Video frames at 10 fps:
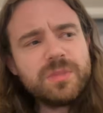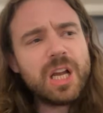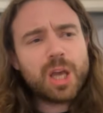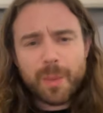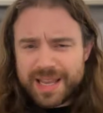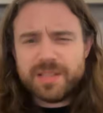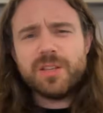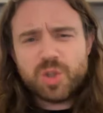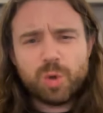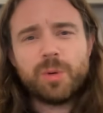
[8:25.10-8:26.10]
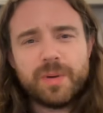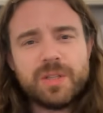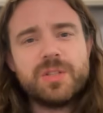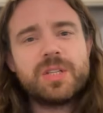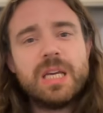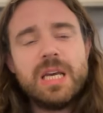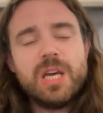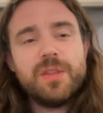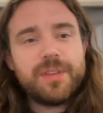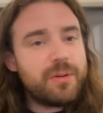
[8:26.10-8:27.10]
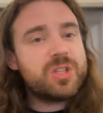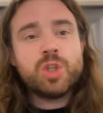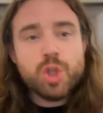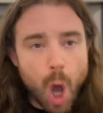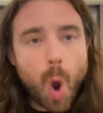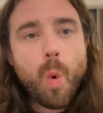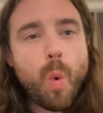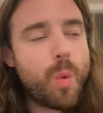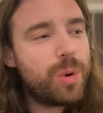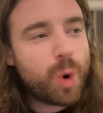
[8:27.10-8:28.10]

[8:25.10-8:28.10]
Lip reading: Going into the tournament, there is no